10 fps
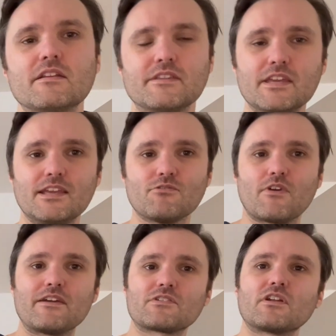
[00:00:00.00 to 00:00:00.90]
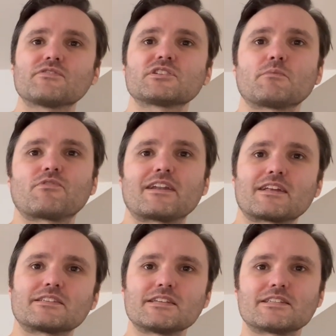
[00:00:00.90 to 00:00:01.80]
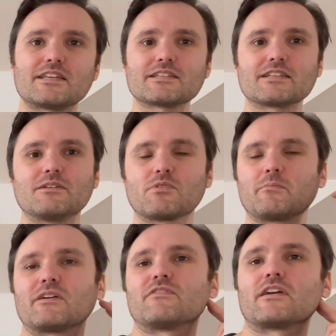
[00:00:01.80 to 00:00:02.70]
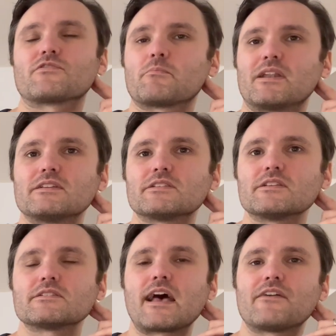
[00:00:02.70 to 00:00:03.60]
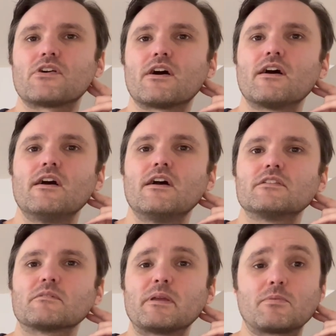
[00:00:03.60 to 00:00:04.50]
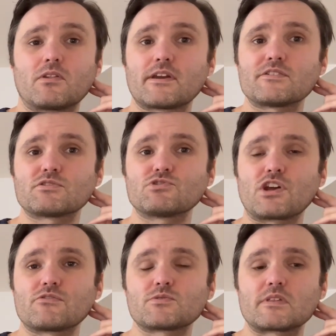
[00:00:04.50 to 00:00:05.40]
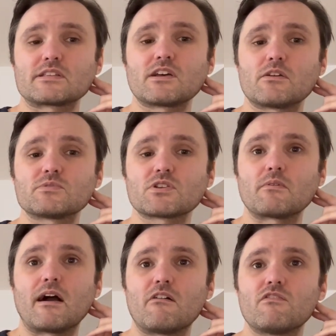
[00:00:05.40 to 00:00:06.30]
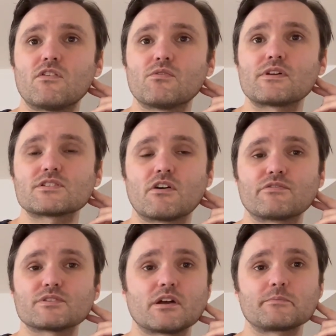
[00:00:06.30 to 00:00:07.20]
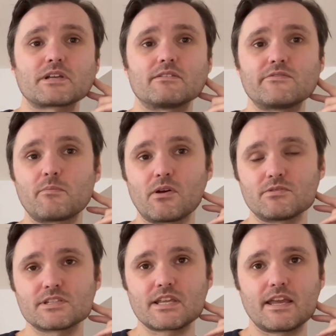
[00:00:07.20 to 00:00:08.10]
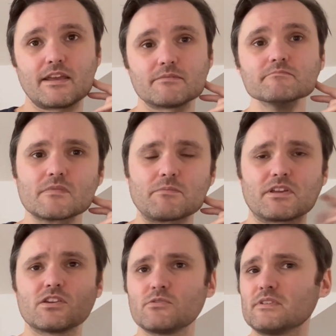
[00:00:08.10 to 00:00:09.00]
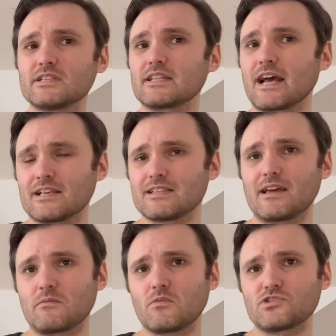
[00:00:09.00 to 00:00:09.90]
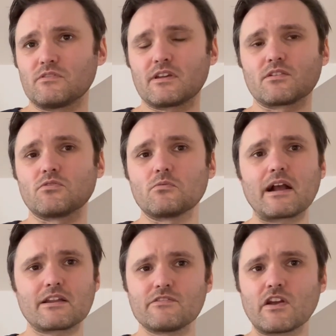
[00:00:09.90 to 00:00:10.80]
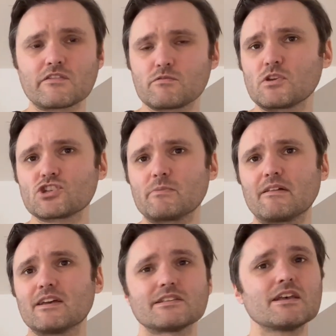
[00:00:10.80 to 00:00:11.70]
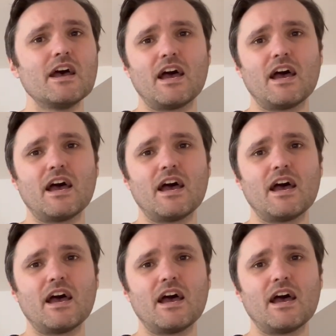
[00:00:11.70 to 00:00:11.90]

The Ravenloft subreddit is easily one of my favorite places ever. The people on there are so generous with their time, so helpful. There's oftentimes I'll leave a post saying, I'm thinking of doing this in Haslan, what do you think? Or where can I find information about this?